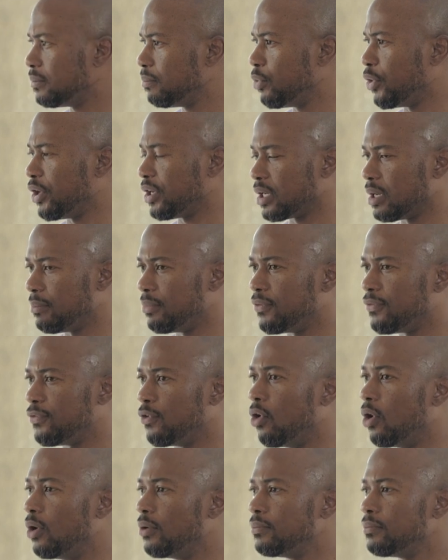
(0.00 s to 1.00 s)
Point number
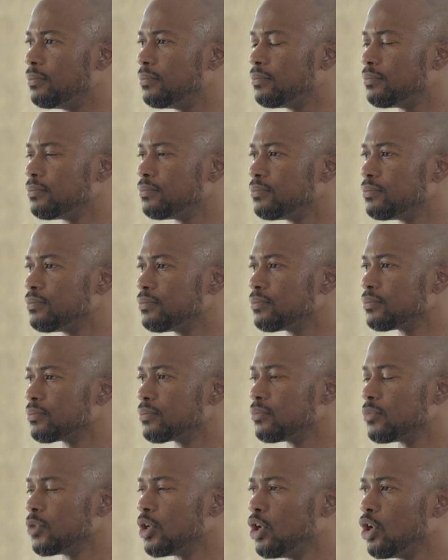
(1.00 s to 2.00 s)
four.
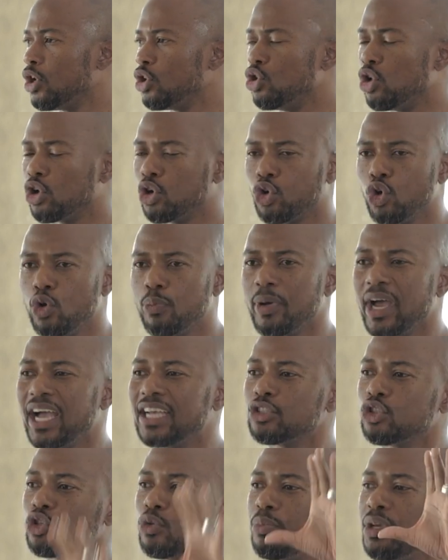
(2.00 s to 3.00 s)
Your group
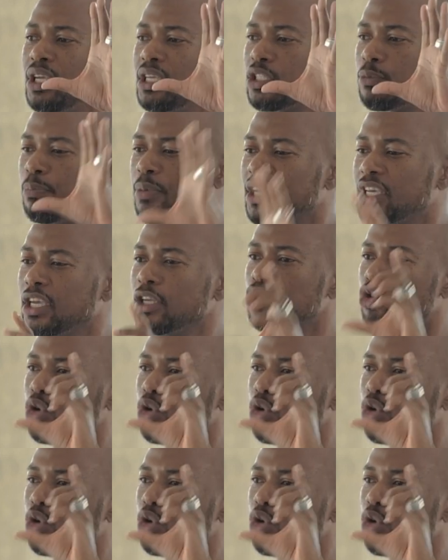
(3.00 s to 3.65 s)
has to be speaking